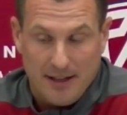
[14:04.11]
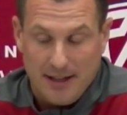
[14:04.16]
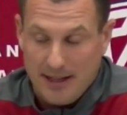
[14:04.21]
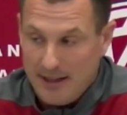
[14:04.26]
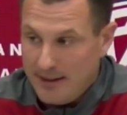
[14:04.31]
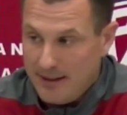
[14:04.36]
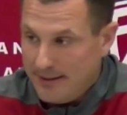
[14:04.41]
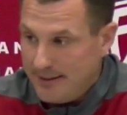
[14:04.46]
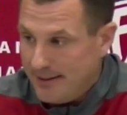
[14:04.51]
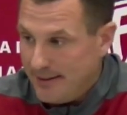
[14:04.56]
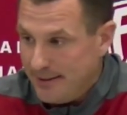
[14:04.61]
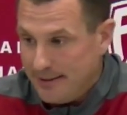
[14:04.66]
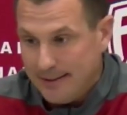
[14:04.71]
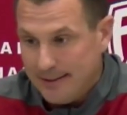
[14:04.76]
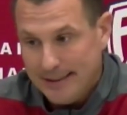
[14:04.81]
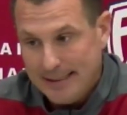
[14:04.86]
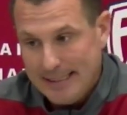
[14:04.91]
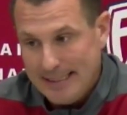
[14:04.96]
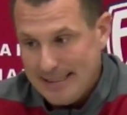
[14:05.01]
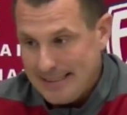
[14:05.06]
And
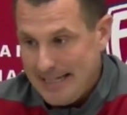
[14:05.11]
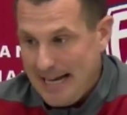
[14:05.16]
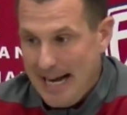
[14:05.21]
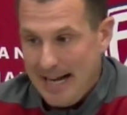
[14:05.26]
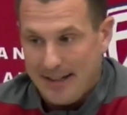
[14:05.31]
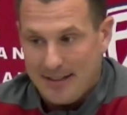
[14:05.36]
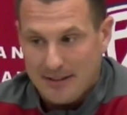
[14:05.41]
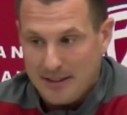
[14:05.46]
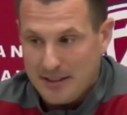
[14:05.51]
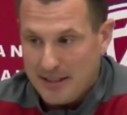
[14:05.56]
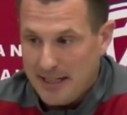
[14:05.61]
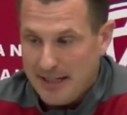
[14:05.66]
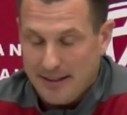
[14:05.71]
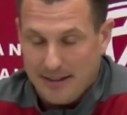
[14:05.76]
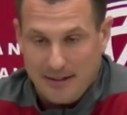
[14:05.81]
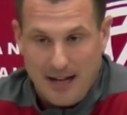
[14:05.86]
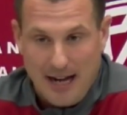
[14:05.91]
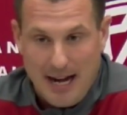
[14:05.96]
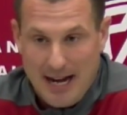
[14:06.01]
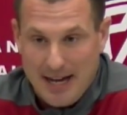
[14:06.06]
tackling at
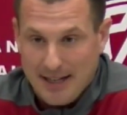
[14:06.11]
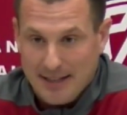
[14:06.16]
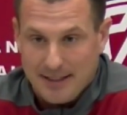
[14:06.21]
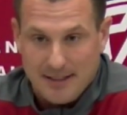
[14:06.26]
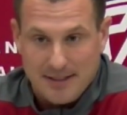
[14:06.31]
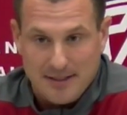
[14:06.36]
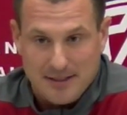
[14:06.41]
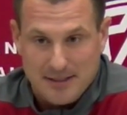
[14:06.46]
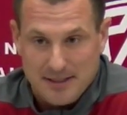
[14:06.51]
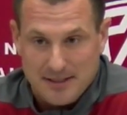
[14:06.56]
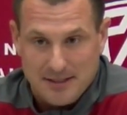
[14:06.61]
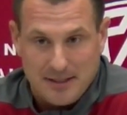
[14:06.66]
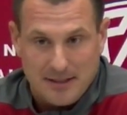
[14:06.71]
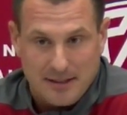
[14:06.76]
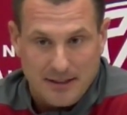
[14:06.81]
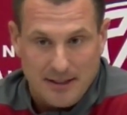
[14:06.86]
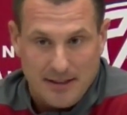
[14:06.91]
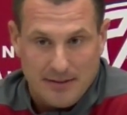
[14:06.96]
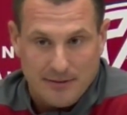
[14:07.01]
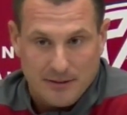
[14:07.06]
a high,
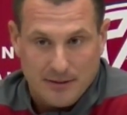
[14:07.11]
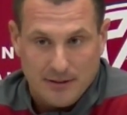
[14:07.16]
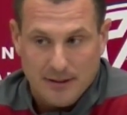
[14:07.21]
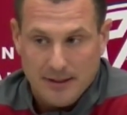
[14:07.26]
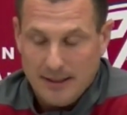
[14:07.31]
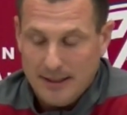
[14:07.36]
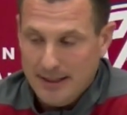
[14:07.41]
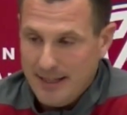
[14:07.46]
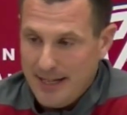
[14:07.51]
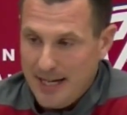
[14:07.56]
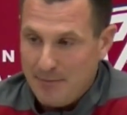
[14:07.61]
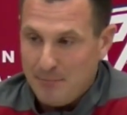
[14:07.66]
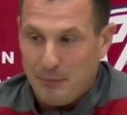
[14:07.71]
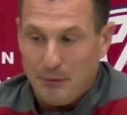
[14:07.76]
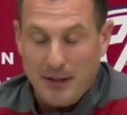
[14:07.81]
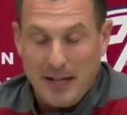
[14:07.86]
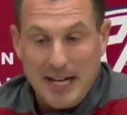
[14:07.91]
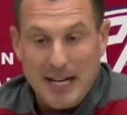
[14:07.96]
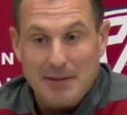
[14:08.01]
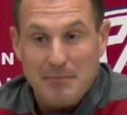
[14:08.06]
consistent level and
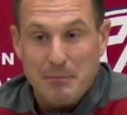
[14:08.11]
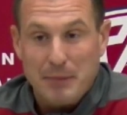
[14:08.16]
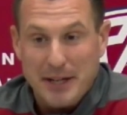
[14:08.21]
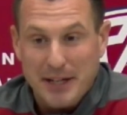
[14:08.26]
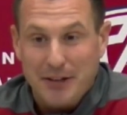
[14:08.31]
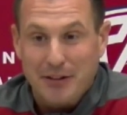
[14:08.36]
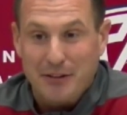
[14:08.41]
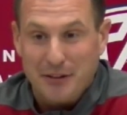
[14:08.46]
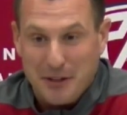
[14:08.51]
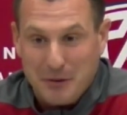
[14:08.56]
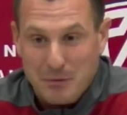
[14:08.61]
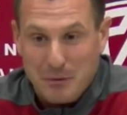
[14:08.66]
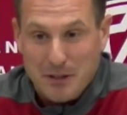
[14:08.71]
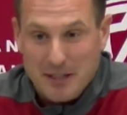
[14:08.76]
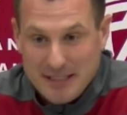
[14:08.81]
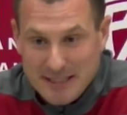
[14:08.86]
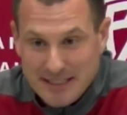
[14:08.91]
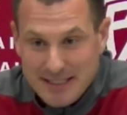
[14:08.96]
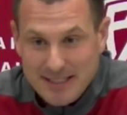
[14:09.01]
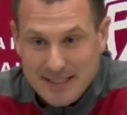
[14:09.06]
playing bigger than what
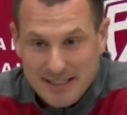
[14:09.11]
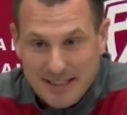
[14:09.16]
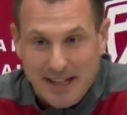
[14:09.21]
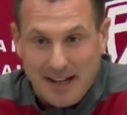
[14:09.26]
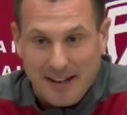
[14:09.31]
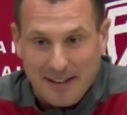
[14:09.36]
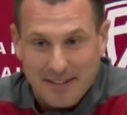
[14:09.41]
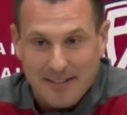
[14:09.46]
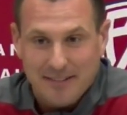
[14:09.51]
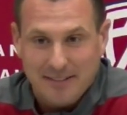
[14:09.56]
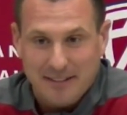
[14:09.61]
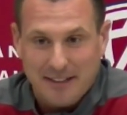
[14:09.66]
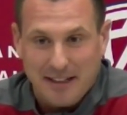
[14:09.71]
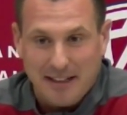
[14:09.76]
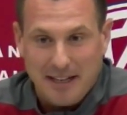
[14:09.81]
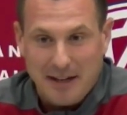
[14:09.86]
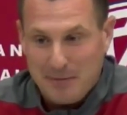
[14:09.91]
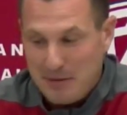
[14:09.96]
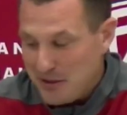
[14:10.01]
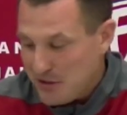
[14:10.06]
he's listed at. Okay,
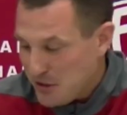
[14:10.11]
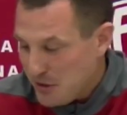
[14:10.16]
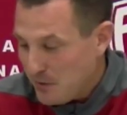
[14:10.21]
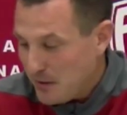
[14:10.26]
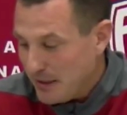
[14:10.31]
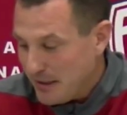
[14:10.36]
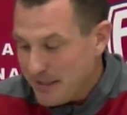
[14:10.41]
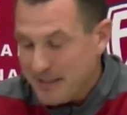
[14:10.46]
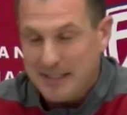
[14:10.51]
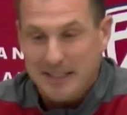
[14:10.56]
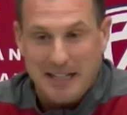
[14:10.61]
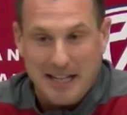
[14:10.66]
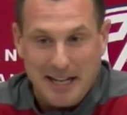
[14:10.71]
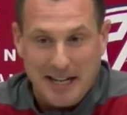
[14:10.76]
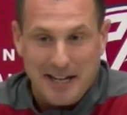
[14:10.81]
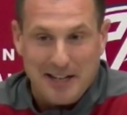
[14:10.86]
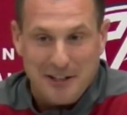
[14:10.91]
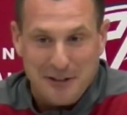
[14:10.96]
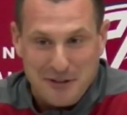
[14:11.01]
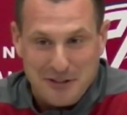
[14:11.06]
and I'm not sure what he listed at.
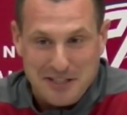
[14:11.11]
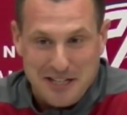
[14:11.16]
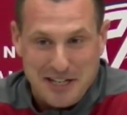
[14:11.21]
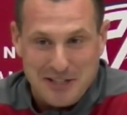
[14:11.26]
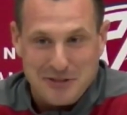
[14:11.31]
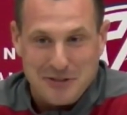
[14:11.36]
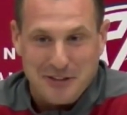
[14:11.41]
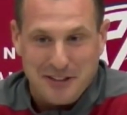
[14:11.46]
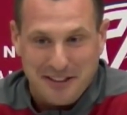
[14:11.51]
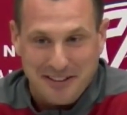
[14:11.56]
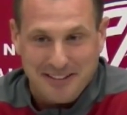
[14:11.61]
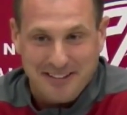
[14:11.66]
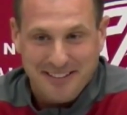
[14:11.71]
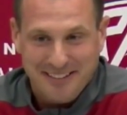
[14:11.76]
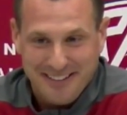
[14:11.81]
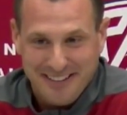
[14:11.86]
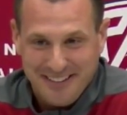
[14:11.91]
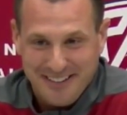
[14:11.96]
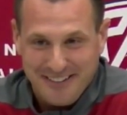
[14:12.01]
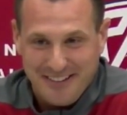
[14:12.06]
I know his actual height,
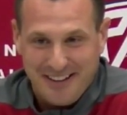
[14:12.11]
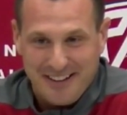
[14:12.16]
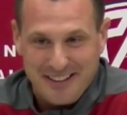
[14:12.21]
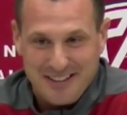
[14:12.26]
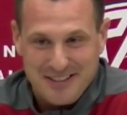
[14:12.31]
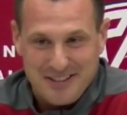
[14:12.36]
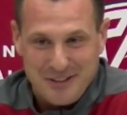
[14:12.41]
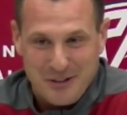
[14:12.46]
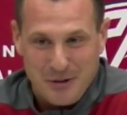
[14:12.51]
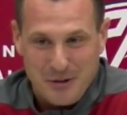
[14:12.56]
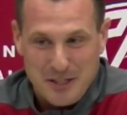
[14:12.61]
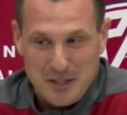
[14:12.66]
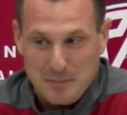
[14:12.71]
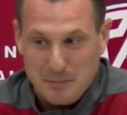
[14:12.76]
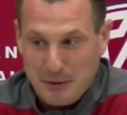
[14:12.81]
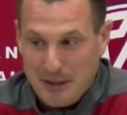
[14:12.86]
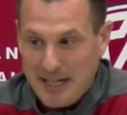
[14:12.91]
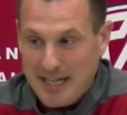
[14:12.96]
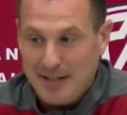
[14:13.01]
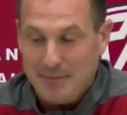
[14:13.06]
right? So he's
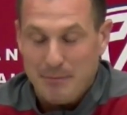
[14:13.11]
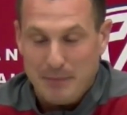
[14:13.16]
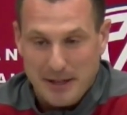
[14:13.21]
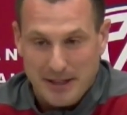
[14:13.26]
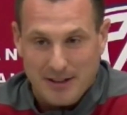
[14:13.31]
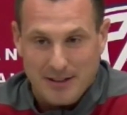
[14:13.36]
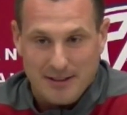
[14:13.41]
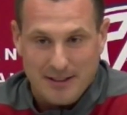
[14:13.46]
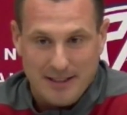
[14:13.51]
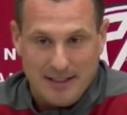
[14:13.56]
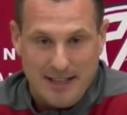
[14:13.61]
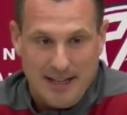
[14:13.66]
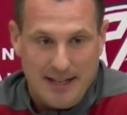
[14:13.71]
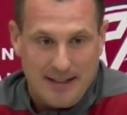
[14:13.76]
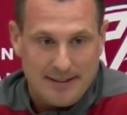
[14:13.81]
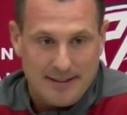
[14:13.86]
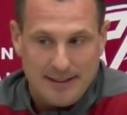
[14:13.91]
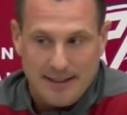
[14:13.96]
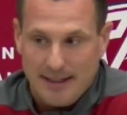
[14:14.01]
playing bigger than that.